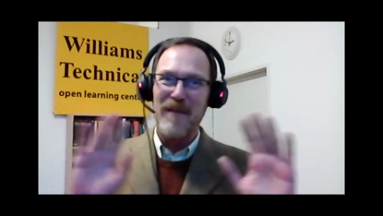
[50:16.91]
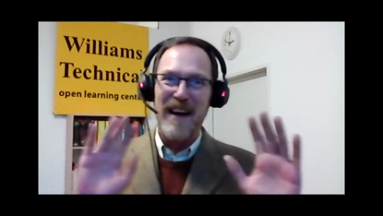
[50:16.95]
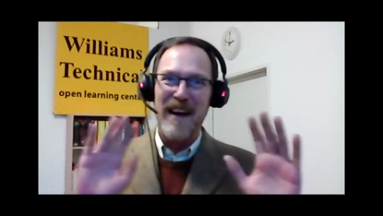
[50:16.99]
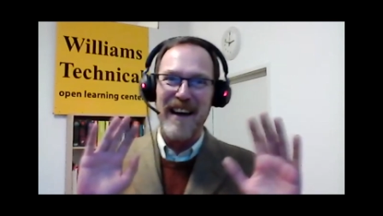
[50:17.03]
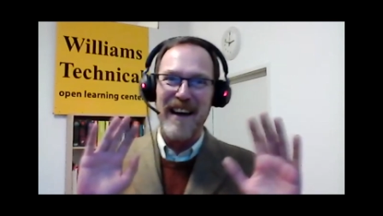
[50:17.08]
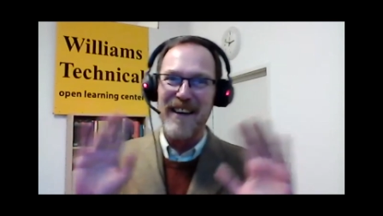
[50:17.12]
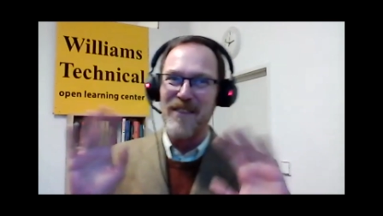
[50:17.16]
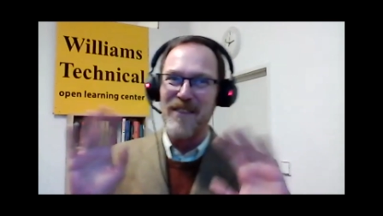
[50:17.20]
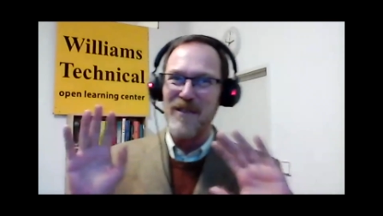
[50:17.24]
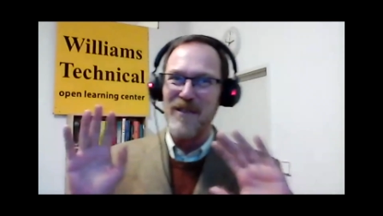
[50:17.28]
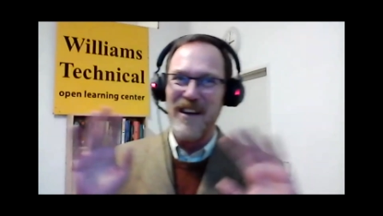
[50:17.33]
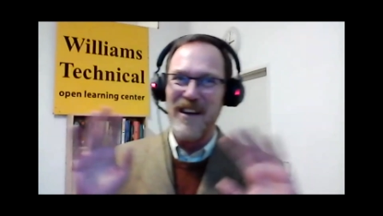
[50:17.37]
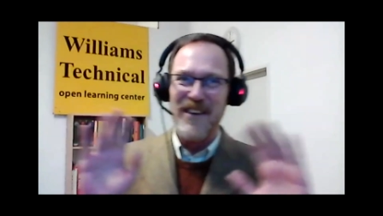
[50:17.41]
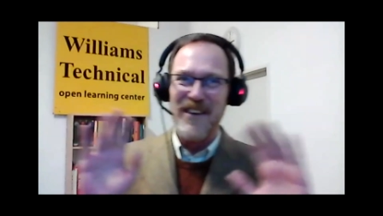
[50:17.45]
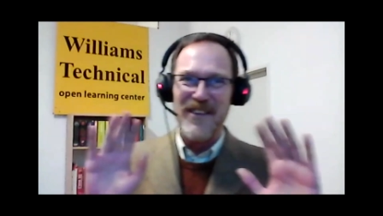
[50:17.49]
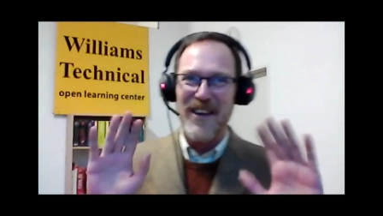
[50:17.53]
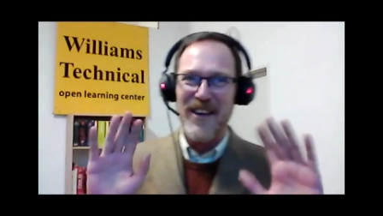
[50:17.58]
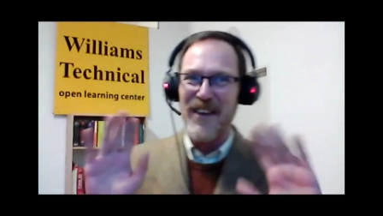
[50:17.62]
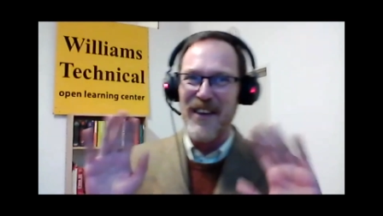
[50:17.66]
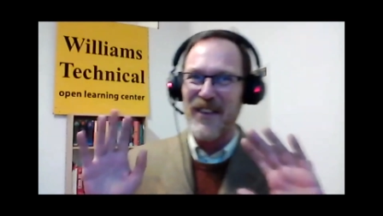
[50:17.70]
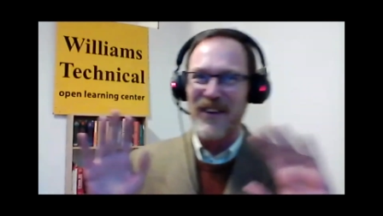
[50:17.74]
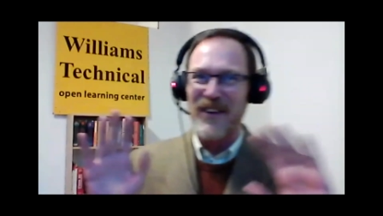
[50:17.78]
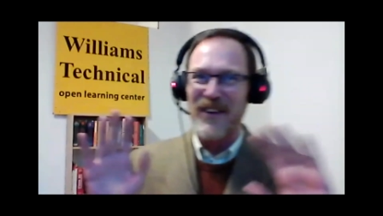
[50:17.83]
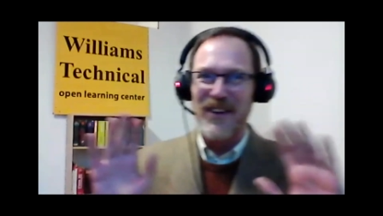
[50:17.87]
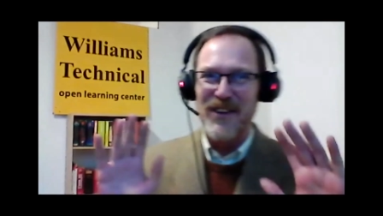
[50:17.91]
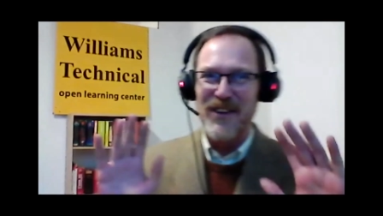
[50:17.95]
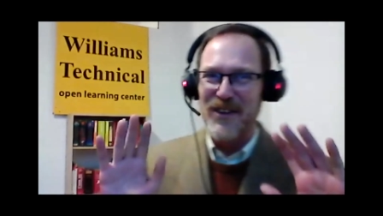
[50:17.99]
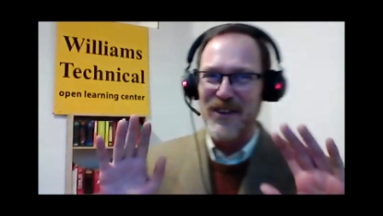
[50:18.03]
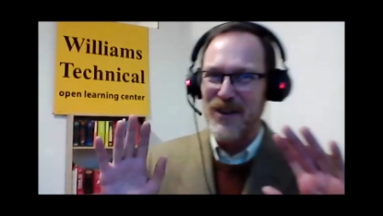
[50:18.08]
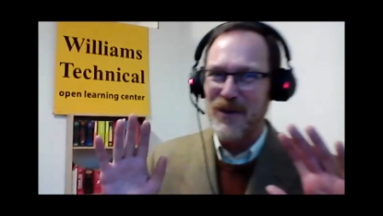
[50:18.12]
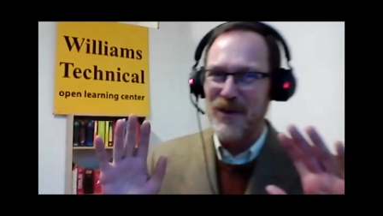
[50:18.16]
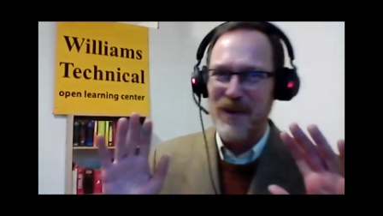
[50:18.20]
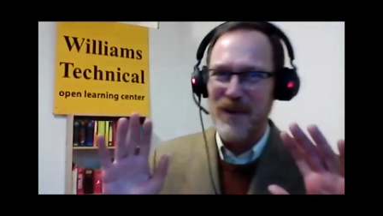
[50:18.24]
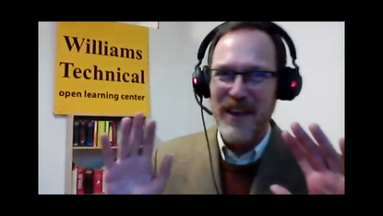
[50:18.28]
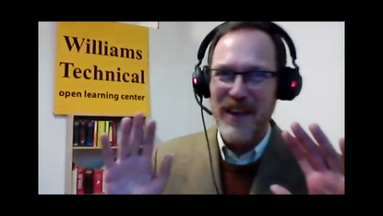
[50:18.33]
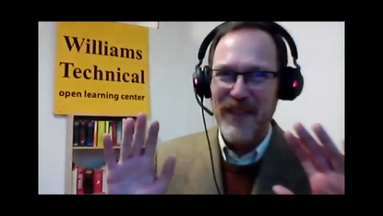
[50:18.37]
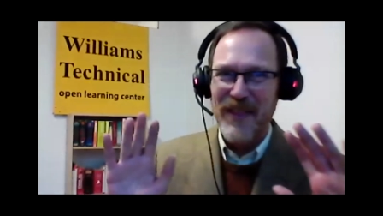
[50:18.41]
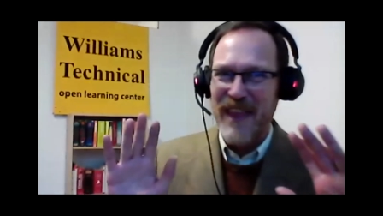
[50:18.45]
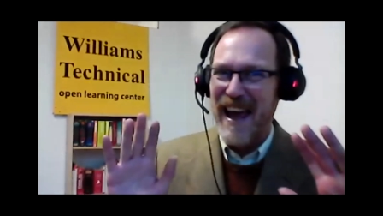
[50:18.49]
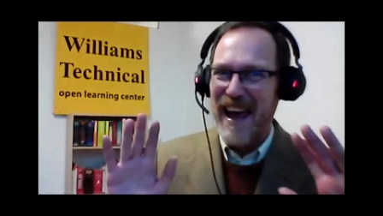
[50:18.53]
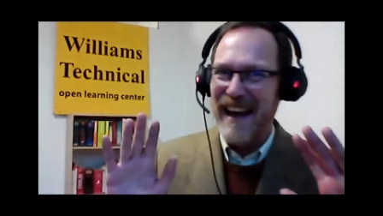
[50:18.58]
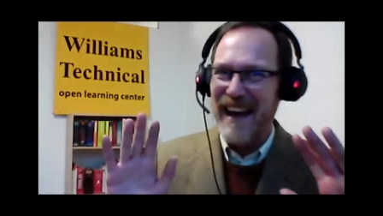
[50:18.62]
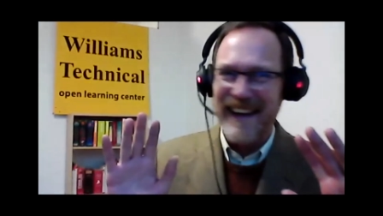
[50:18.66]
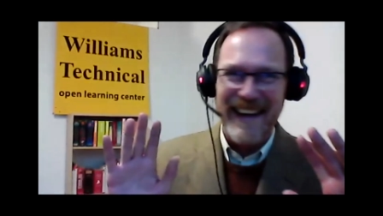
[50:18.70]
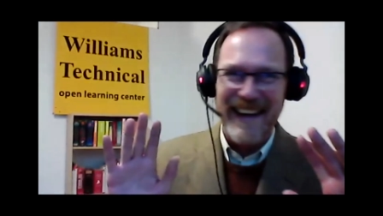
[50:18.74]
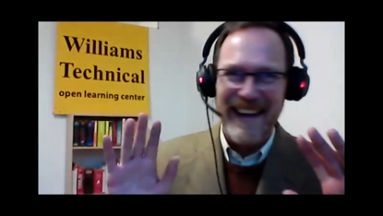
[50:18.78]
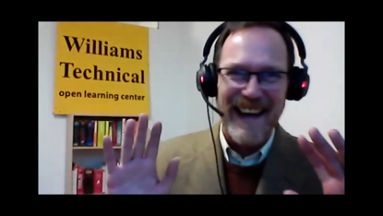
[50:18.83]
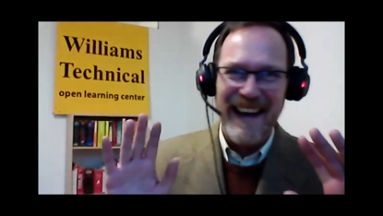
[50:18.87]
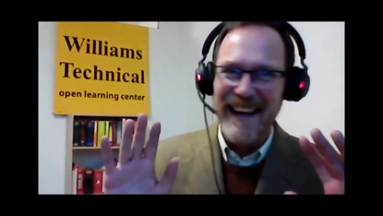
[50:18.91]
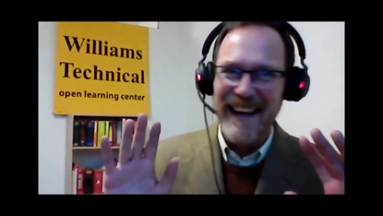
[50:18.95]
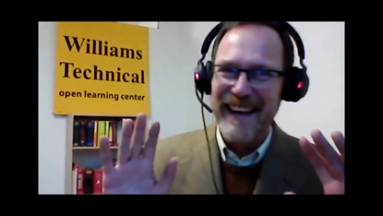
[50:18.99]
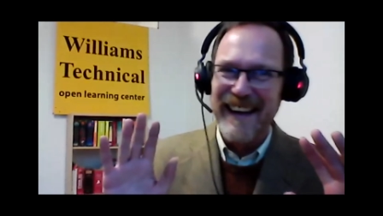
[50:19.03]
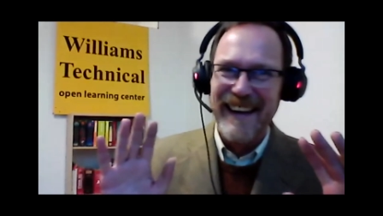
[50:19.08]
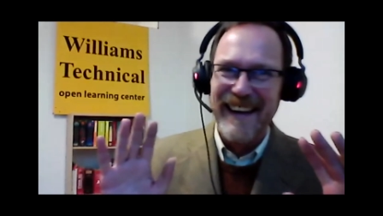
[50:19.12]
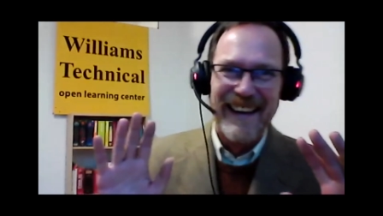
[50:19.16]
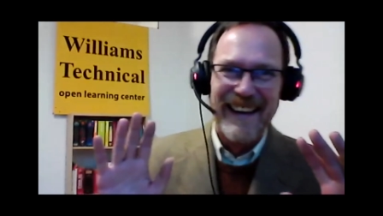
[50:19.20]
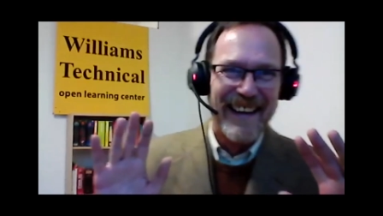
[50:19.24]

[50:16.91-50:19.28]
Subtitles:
I don't want nothing to do with that guy.